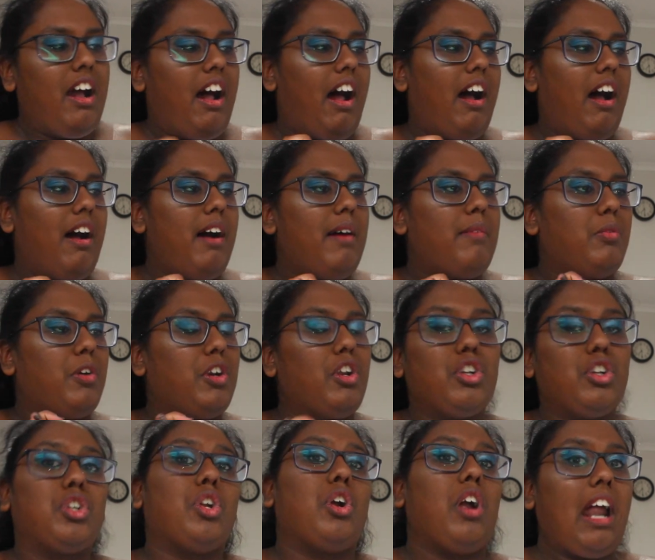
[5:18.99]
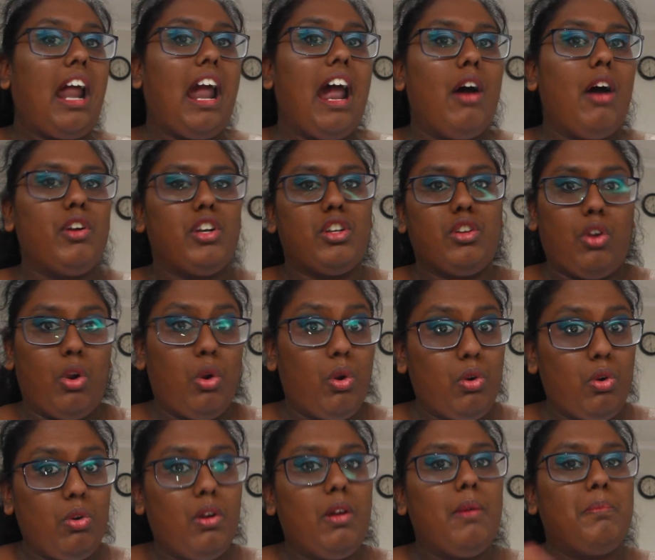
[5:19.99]
We're not sure how and
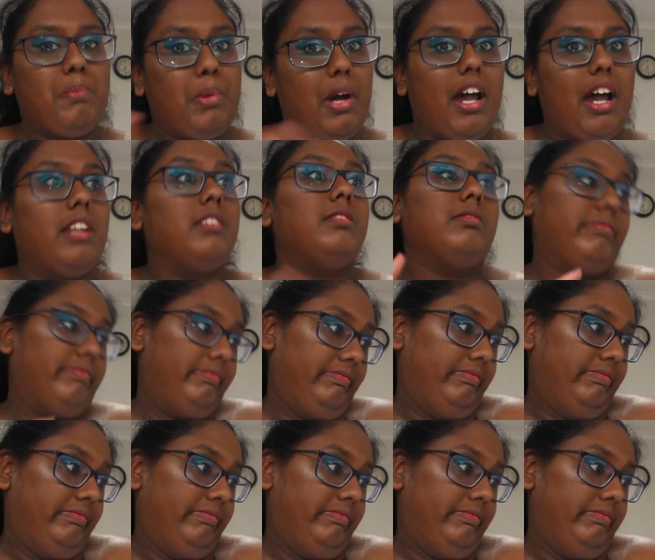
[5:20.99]
who, but...